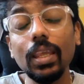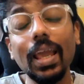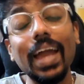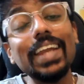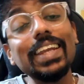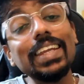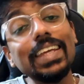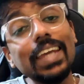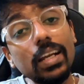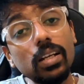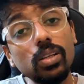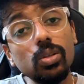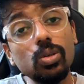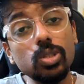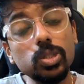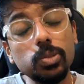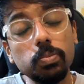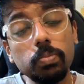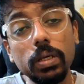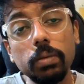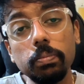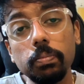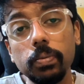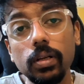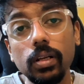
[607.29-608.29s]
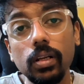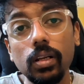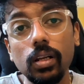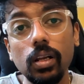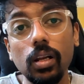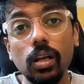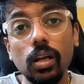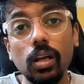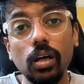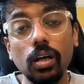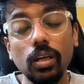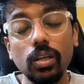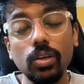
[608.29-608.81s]
And yet those people
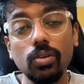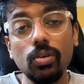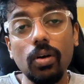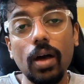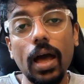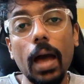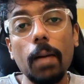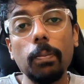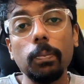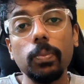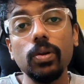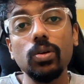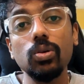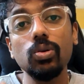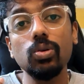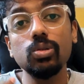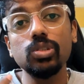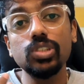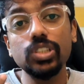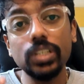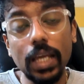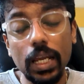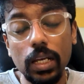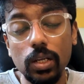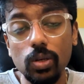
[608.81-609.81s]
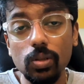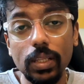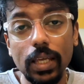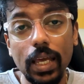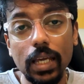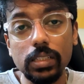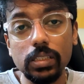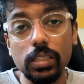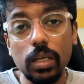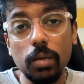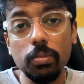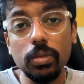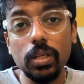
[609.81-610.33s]
happened to schedule the
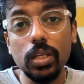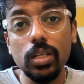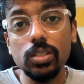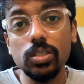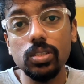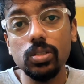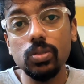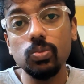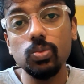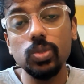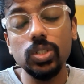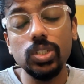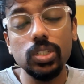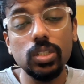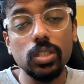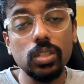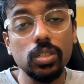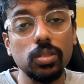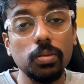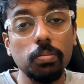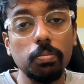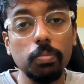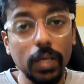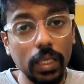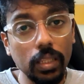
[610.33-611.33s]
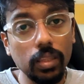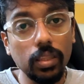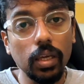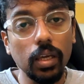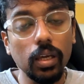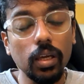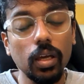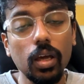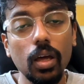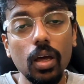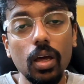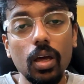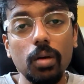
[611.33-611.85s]
examination, which is a big
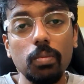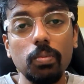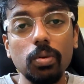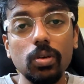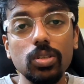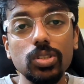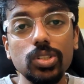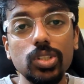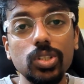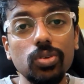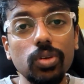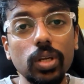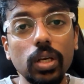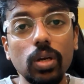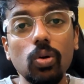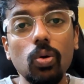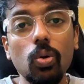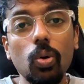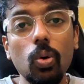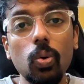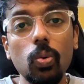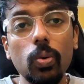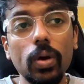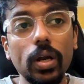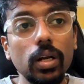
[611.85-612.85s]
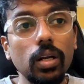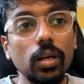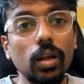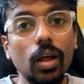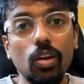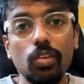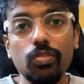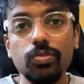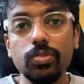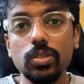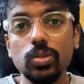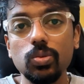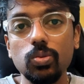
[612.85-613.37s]
thing, because during COVID
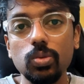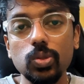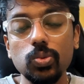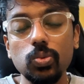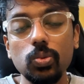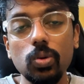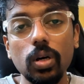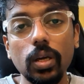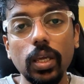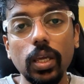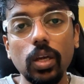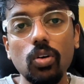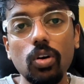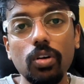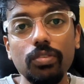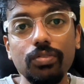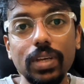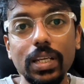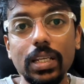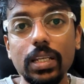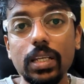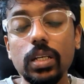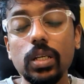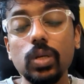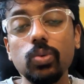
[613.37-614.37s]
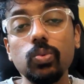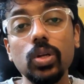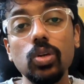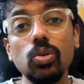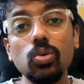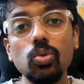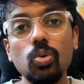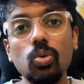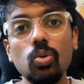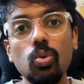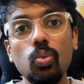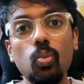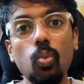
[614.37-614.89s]
none of us was working, or we
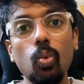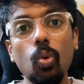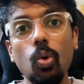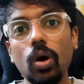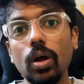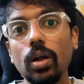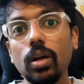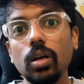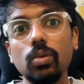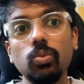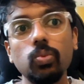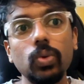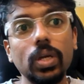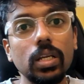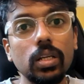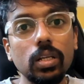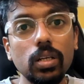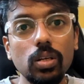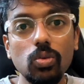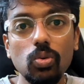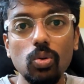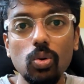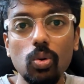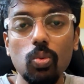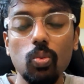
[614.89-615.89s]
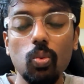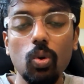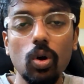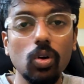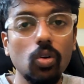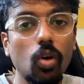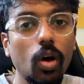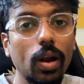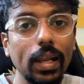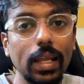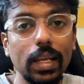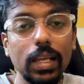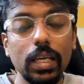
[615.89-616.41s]
didn't know
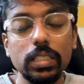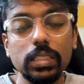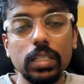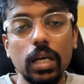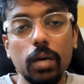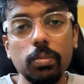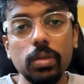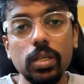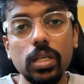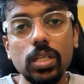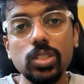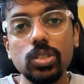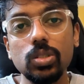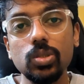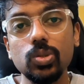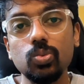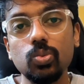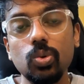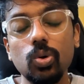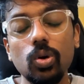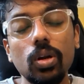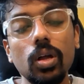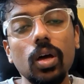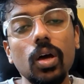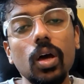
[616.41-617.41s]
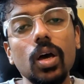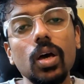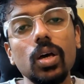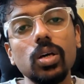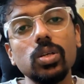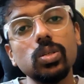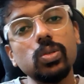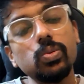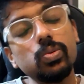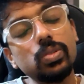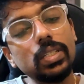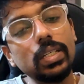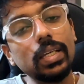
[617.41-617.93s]
what online examinations were.
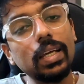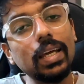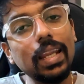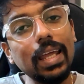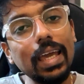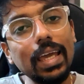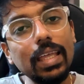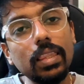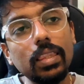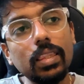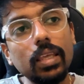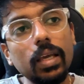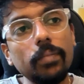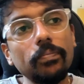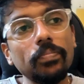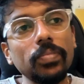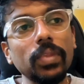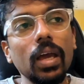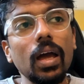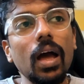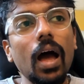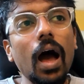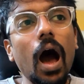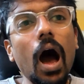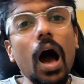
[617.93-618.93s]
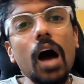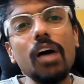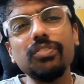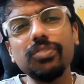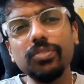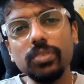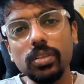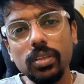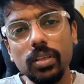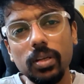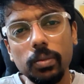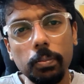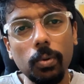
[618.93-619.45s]
So it was a great thing.
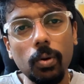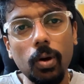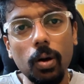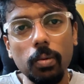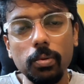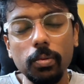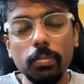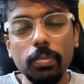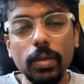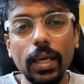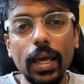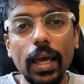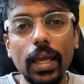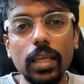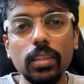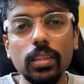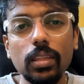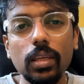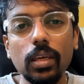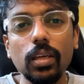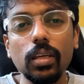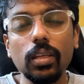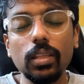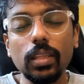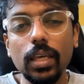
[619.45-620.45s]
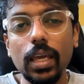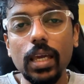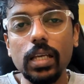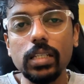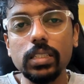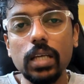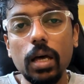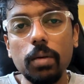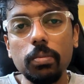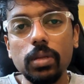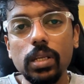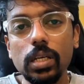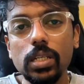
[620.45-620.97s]
After that, probably I think the
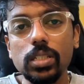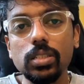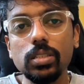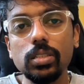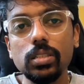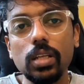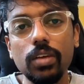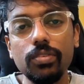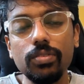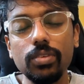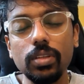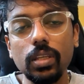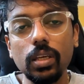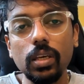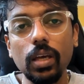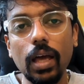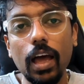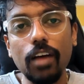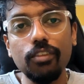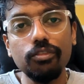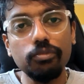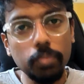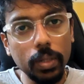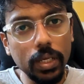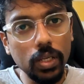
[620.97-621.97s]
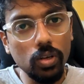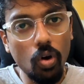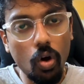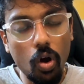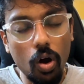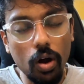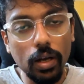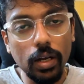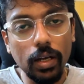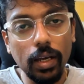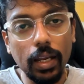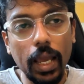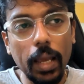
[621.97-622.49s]
examinations and everything have been
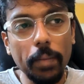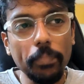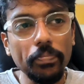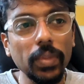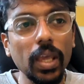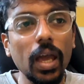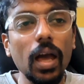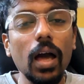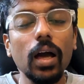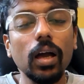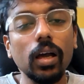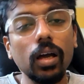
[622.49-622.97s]
on time.